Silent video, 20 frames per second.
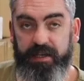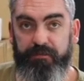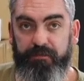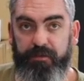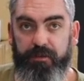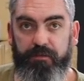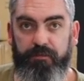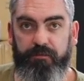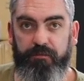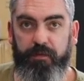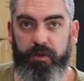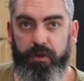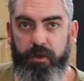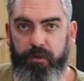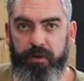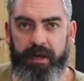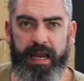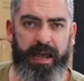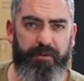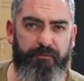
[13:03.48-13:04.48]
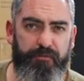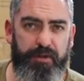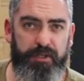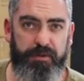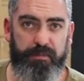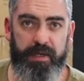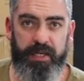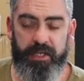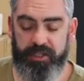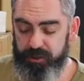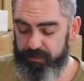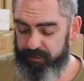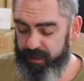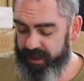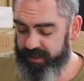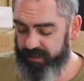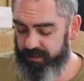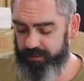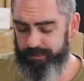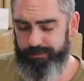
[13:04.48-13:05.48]
if you're an average miniature
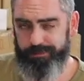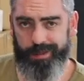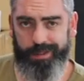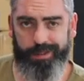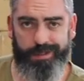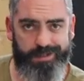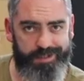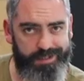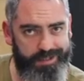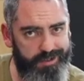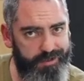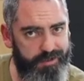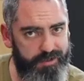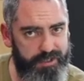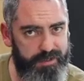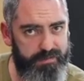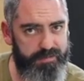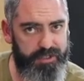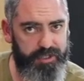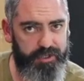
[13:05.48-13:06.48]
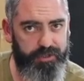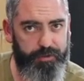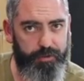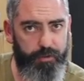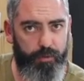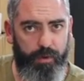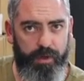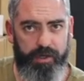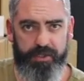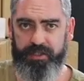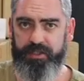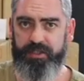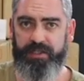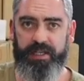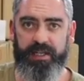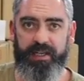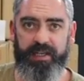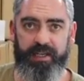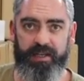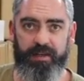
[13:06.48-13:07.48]
painter, but then you stick on some Citadel wash and
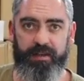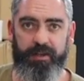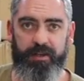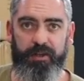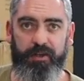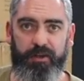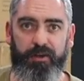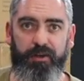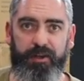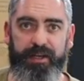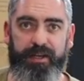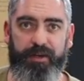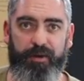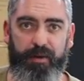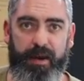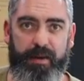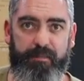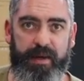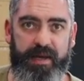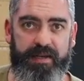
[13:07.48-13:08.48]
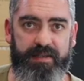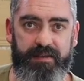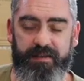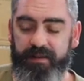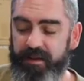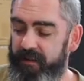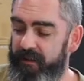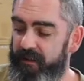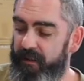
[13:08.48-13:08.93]
suddenly you look like a great painter.